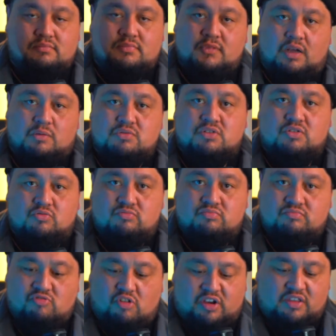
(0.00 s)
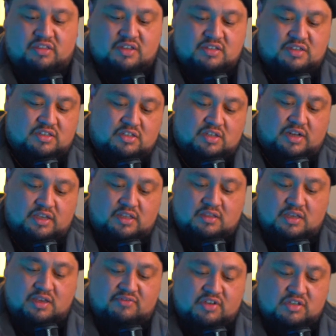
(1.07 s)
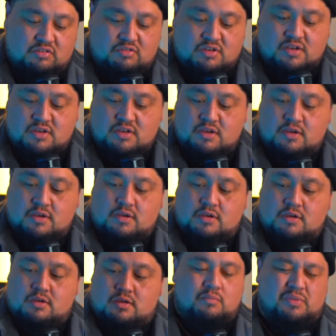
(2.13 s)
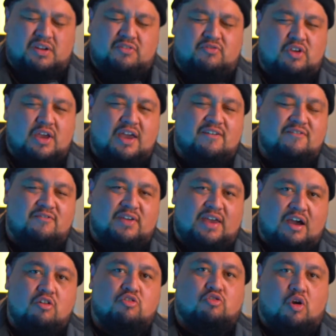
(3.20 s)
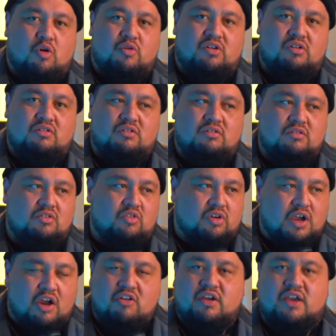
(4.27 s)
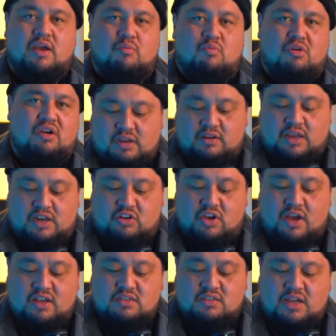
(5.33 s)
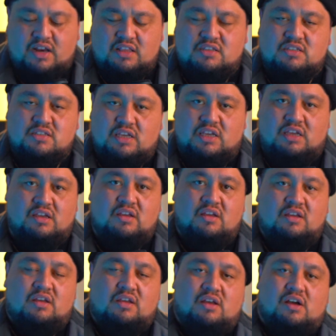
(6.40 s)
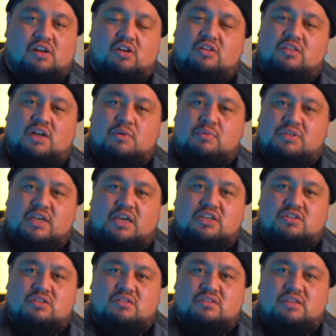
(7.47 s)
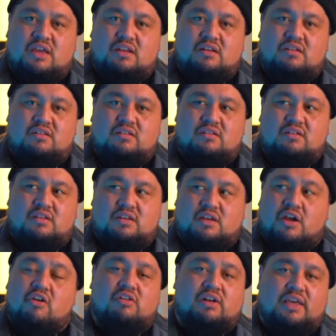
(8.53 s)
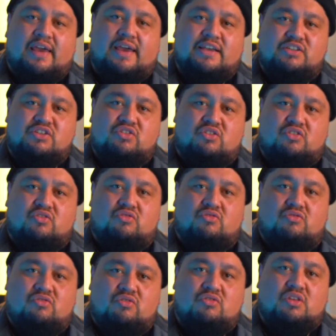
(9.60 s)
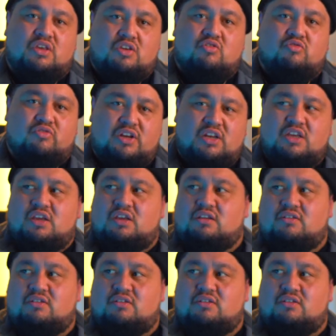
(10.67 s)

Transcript: I'm still rocking this until I get the FX3. But if you have outgrown your current camera and you are starting to see a lot of the limitations that it currently has, and you think you're ready and